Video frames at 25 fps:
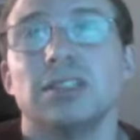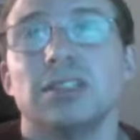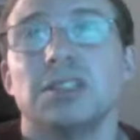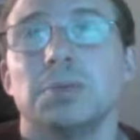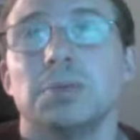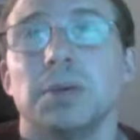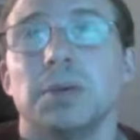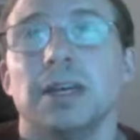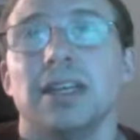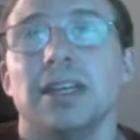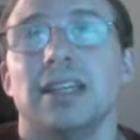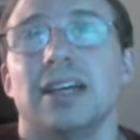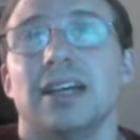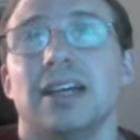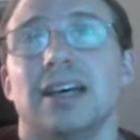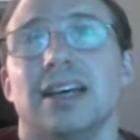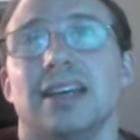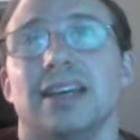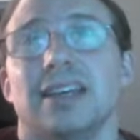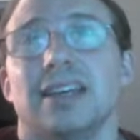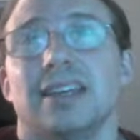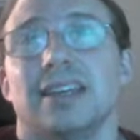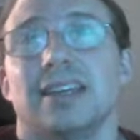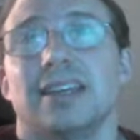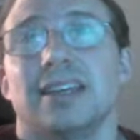swing,
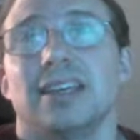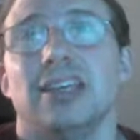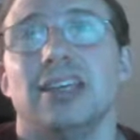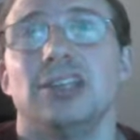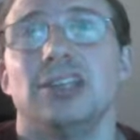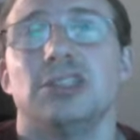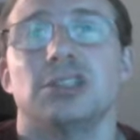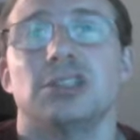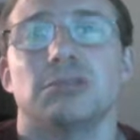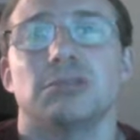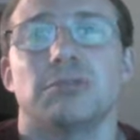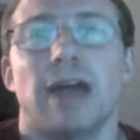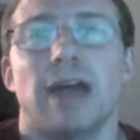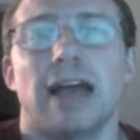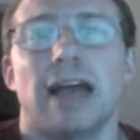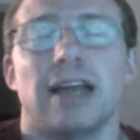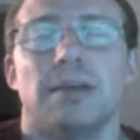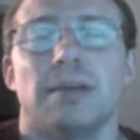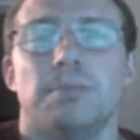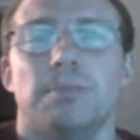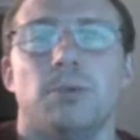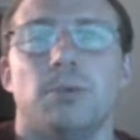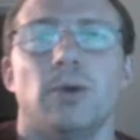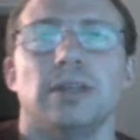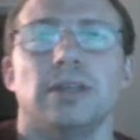like he should rack
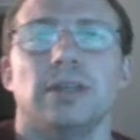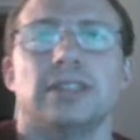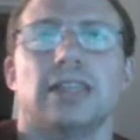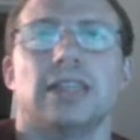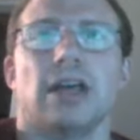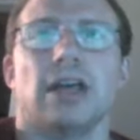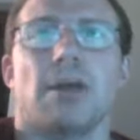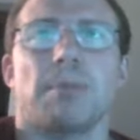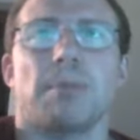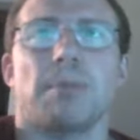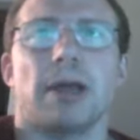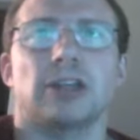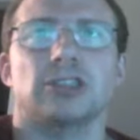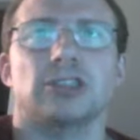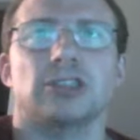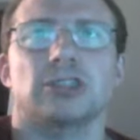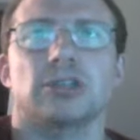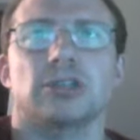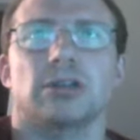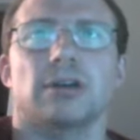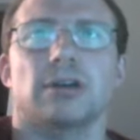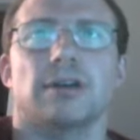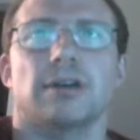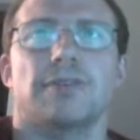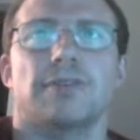up points there. I'm not
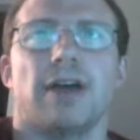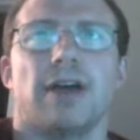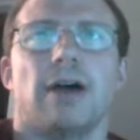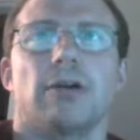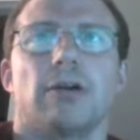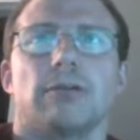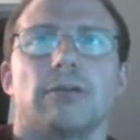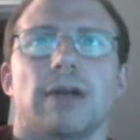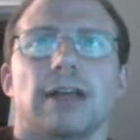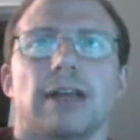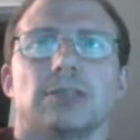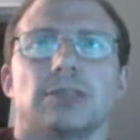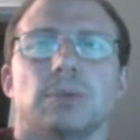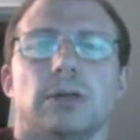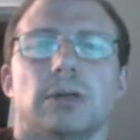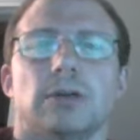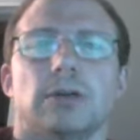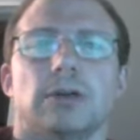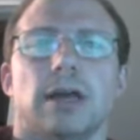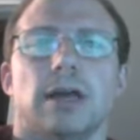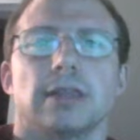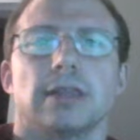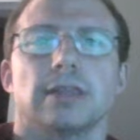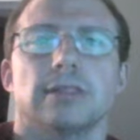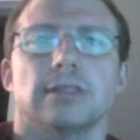sure if Alcaraz will
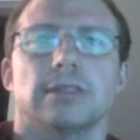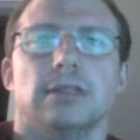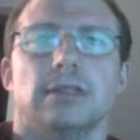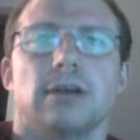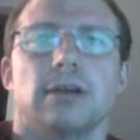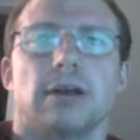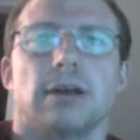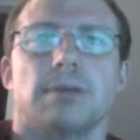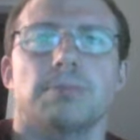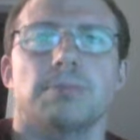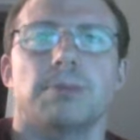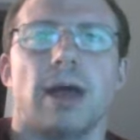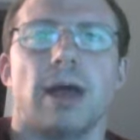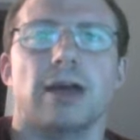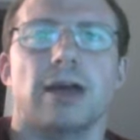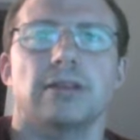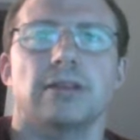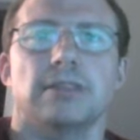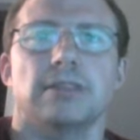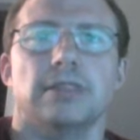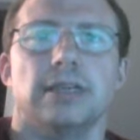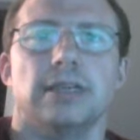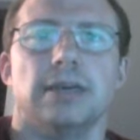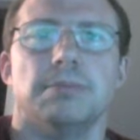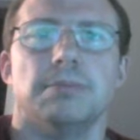or not this year. I could, I
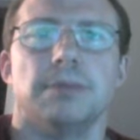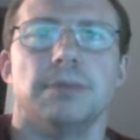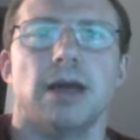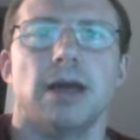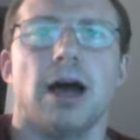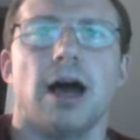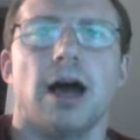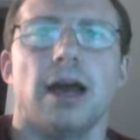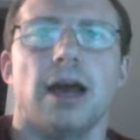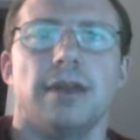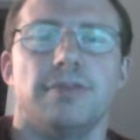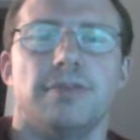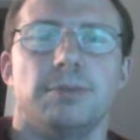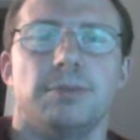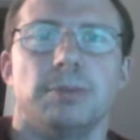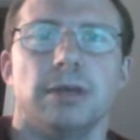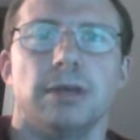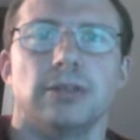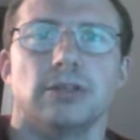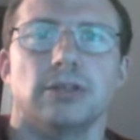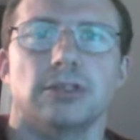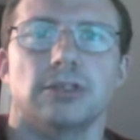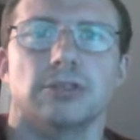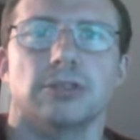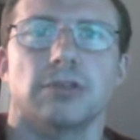could see him not if he
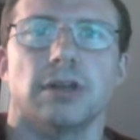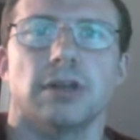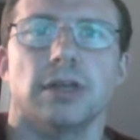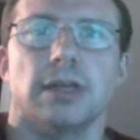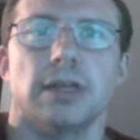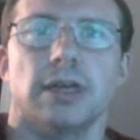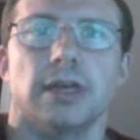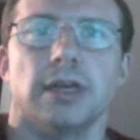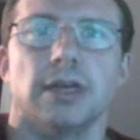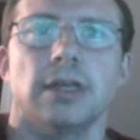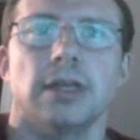plays Australia.